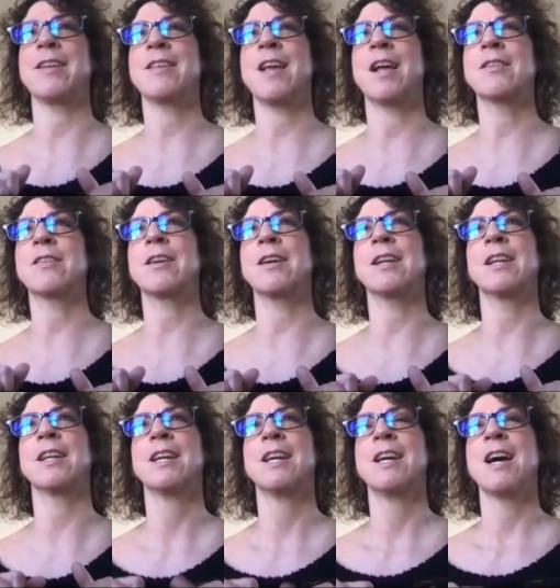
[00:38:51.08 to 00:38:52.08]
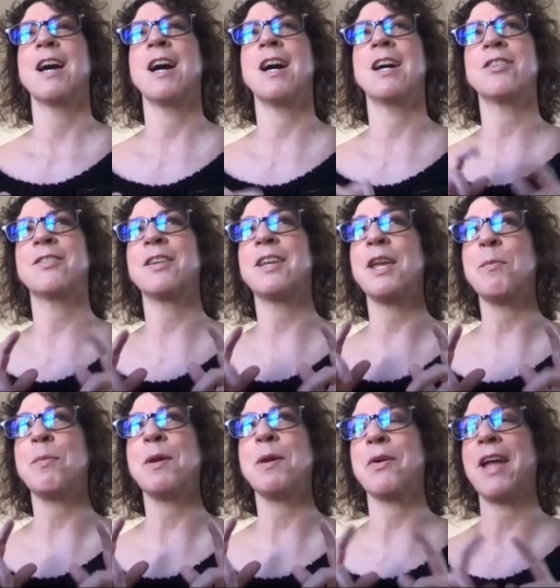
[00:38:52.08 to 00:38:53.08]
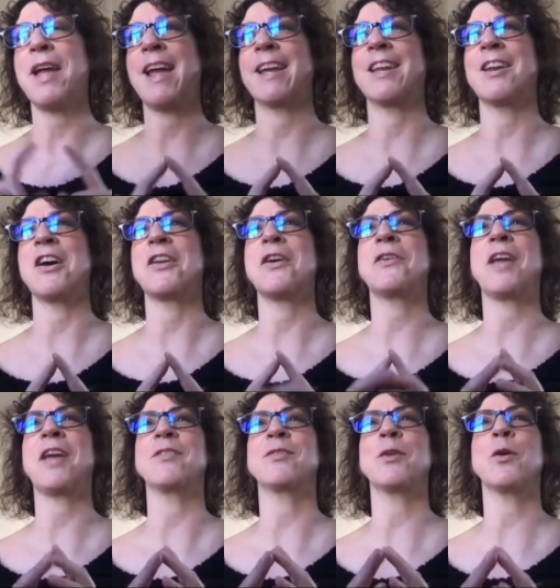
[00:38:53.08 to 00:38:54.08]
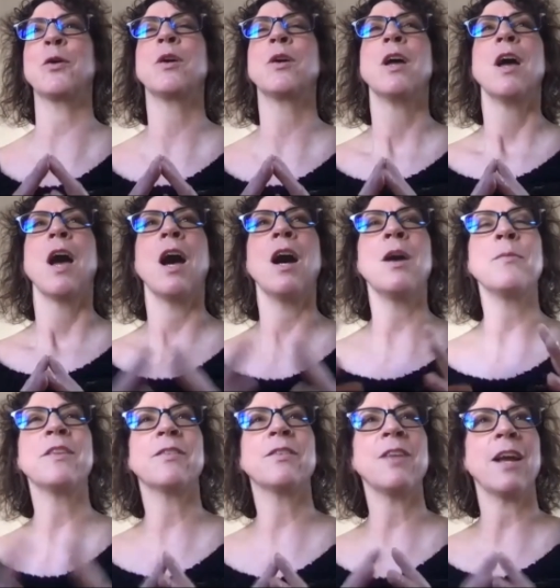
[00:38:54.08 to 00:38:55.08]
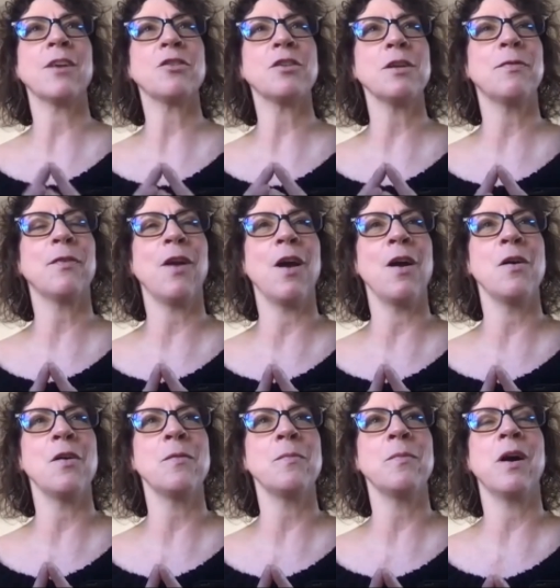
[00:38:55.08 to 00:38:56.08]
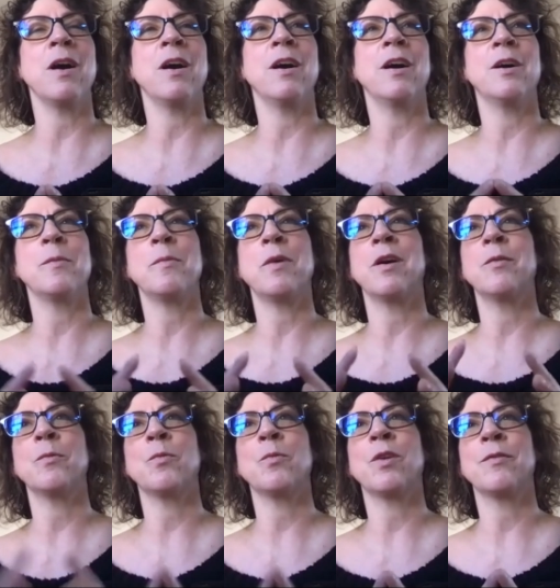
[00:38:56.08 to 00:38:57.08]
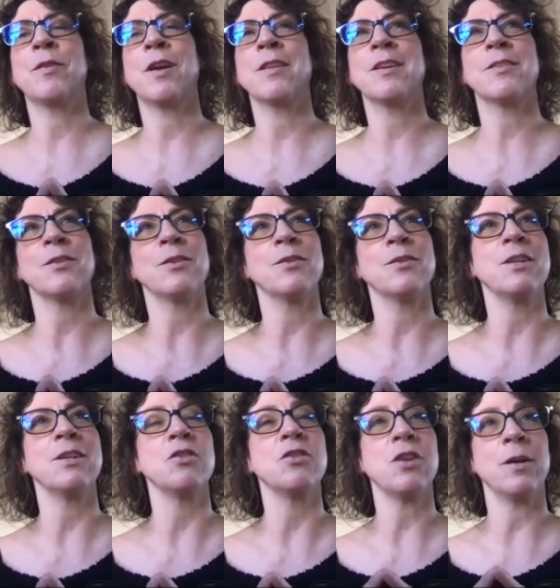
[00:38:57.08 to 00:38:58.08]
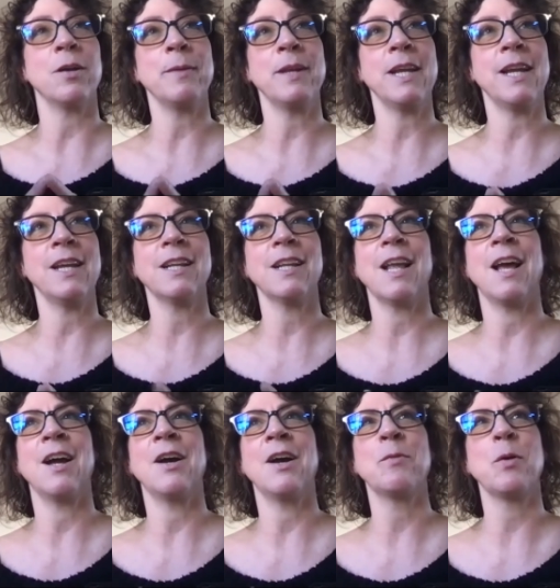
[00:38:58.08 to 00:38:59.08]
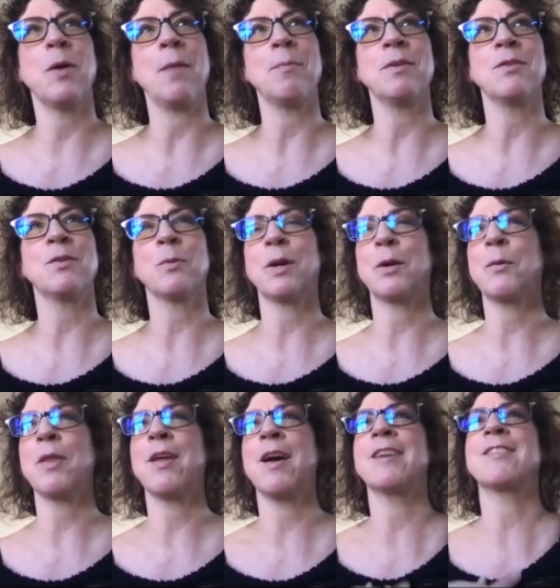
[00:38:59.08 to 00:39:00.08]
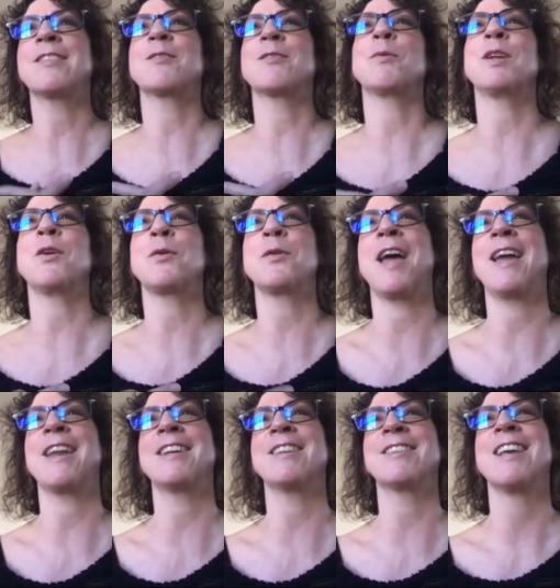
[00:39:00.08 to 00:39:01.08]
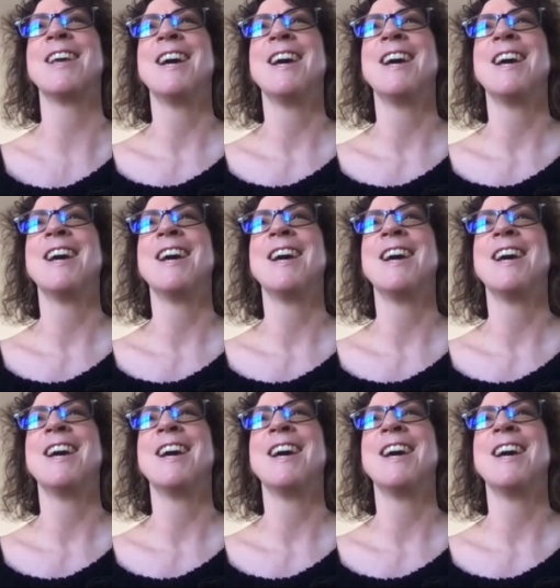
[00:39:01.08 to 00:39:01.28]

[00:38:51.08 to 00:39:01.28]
sounds good. Just to keep people hanging on. Okay, so this is actually from one of our listeners in Germany who happens to work with us. We know who that is.